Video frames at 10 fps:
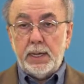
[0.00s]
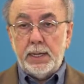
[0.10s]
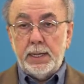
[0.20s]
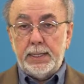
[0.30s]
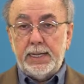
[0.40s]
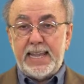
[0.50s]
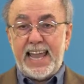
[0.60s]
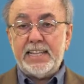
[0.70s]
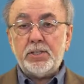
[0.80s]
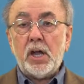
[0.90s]
uh,
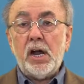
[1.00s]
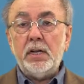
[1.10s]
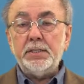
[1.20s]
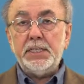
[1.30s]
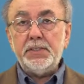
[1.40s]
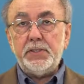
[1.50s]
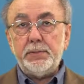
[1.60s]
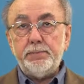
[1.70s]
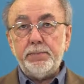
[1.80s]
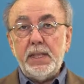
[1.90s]
ant
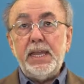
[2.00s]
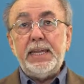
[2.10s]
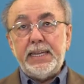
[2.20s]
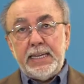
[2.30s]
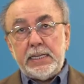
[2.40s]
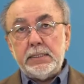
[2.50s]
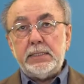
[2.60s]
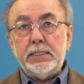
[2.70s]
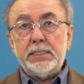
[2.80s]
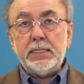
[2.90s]
colonies,
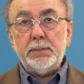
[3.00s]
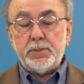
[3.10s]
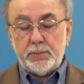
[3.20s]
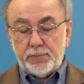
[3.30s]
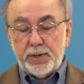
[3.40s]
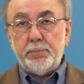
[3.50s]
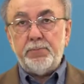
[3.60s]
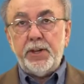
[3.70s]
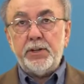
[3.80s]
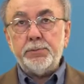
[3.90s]
ecosystems
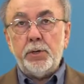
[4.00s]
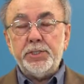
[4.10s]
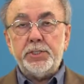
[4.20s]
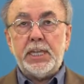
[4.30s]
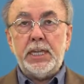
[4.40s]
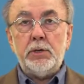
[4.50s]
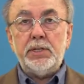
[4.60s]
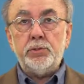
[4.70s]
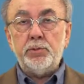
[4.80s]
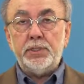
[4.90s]
from very small scale
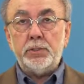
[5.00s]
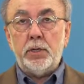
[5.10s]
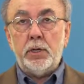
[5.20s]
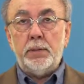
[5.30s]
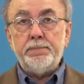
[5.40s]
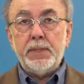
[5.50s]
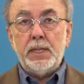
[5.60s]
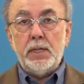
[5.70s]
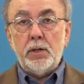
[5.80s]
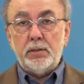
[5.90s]
as we saw
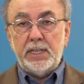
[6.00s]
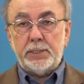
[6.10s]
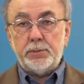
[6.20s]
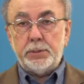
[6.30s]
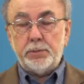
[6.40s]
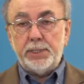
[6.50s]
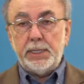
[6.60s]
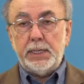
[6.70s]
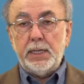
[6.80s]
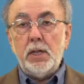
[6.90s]
on lecture
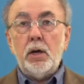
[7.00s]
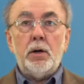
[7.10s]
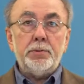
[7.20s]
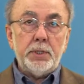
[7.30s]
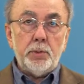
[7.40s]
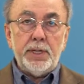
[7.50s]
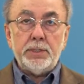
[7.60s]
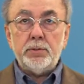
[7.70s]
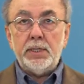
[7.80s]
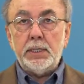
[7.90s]
three all the way
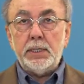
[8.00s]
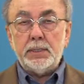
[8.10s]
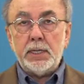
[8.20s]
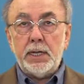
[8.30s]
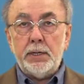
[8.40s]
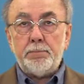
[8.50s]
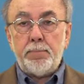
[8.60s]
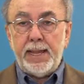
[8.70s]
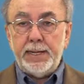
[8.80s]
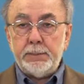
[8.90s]
to the entire
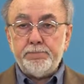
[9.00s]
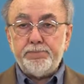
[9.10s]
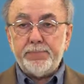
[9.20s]
planet,